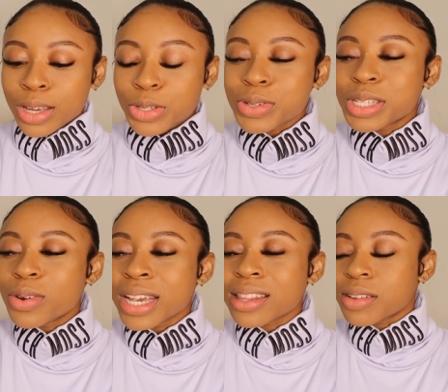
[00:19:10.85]
you
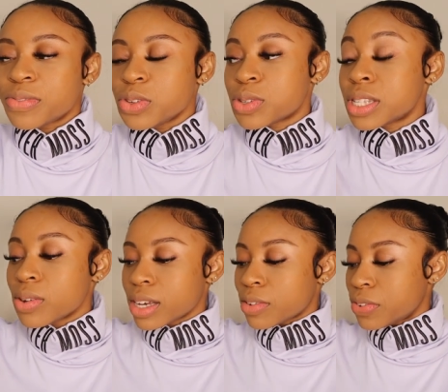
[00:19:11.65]
still get the you
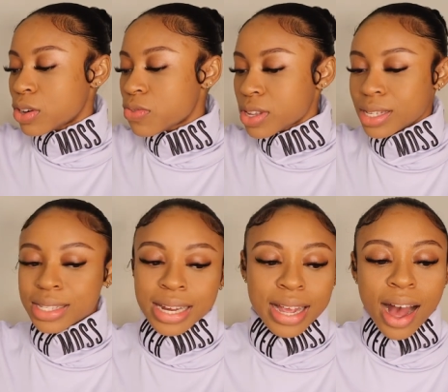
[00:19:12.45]
still get a feel for the
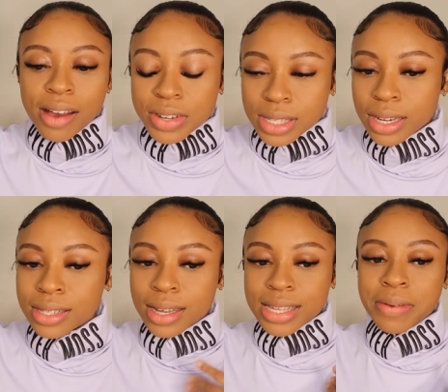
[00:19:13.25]
city obviously
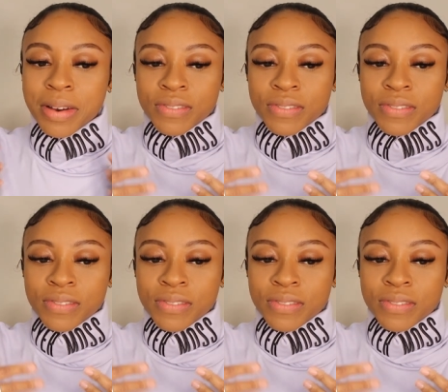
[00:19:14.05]
because that's how I